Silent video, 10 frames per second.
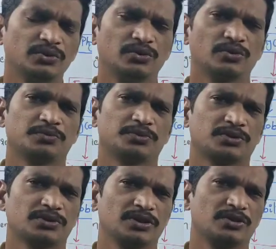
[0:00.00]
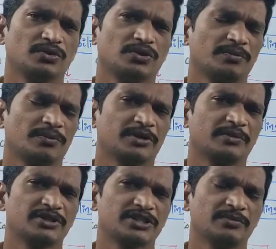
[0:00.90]
two groups. The total
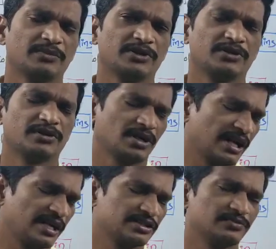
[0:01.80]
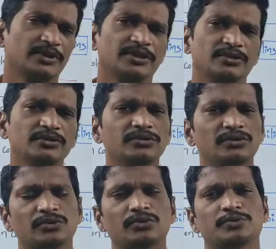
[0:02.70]
pigments can be classified into
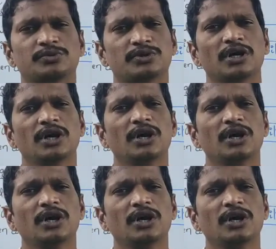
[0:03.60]
two groups.